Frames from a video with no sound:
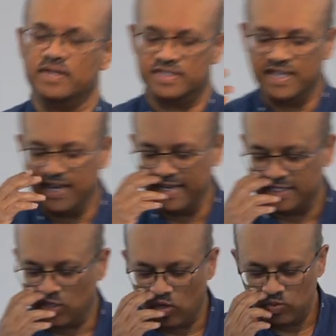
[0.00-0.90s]
Because then
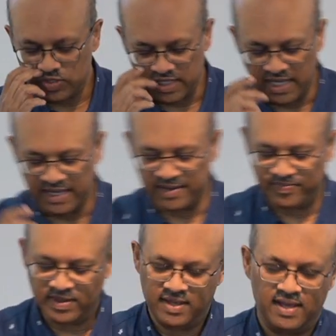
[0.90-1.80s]
it's almost
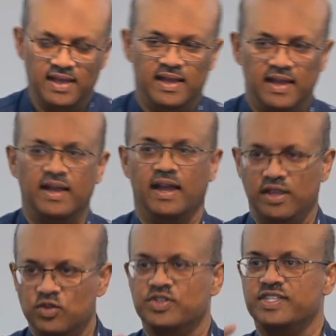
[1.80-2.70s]
like
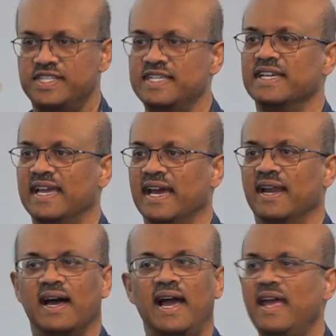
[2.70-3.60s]
you see
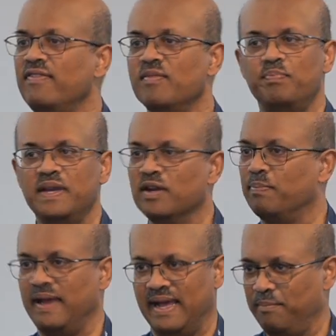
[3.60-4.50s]
again. I have a
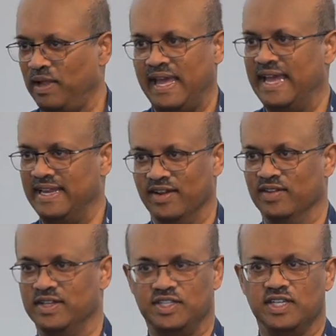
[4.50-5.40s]
bigger plan
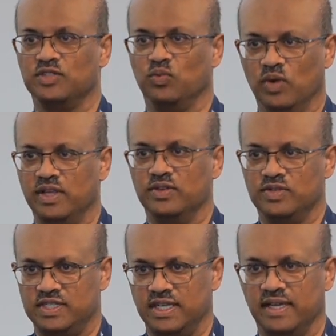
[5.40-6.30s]
here than just what
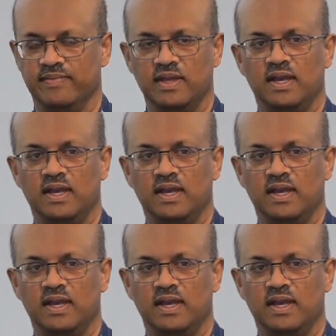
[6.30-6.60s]
you see.